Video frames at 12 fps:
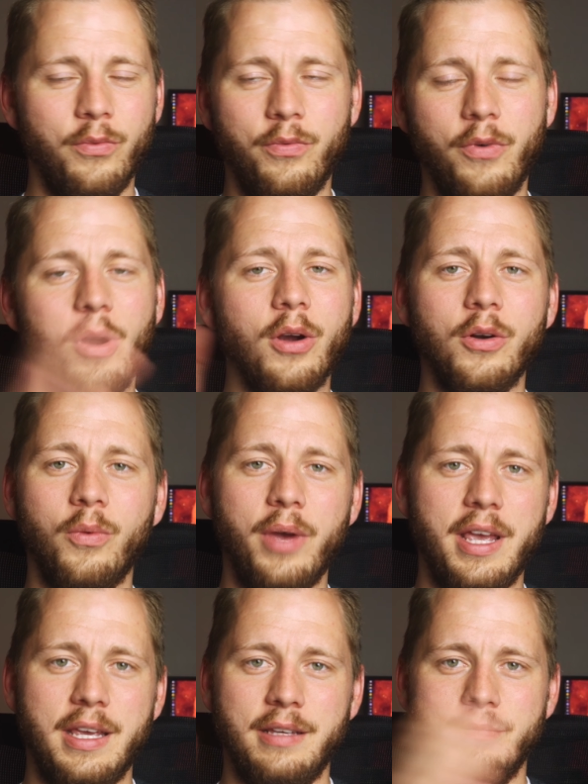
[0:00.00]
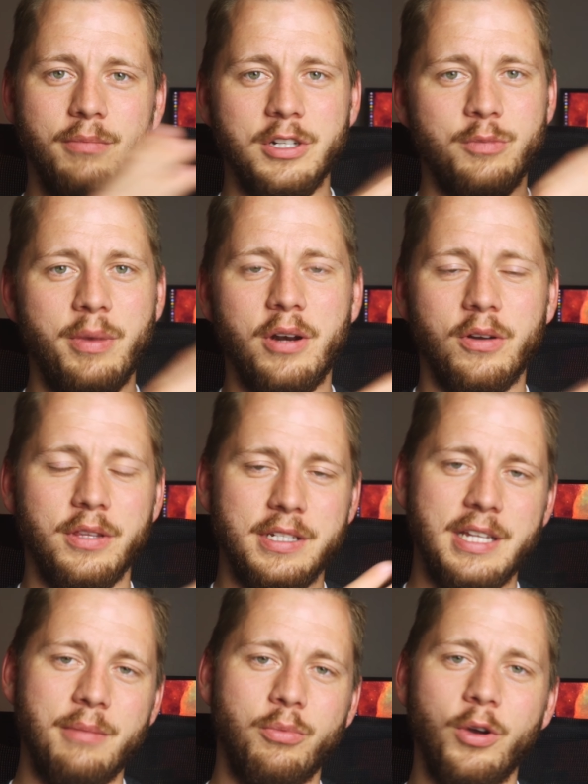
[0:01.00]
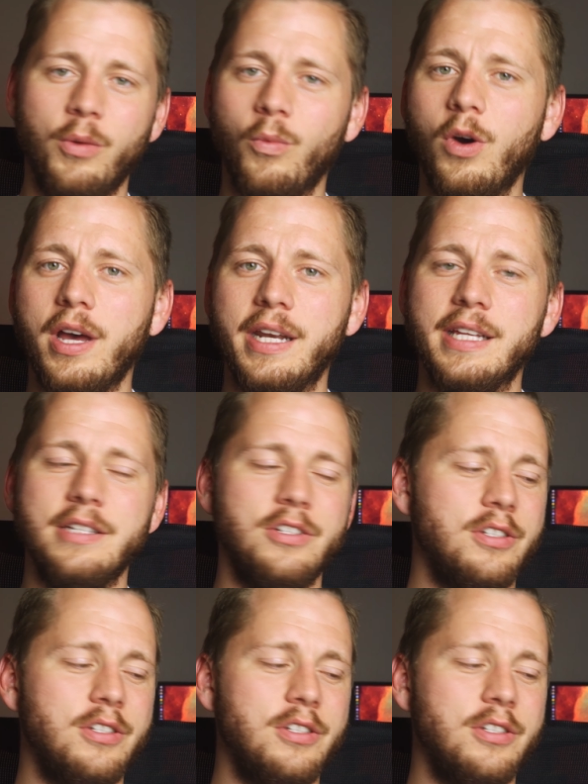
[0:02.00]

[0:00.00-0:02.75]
far and away much better on the 10.1 inch.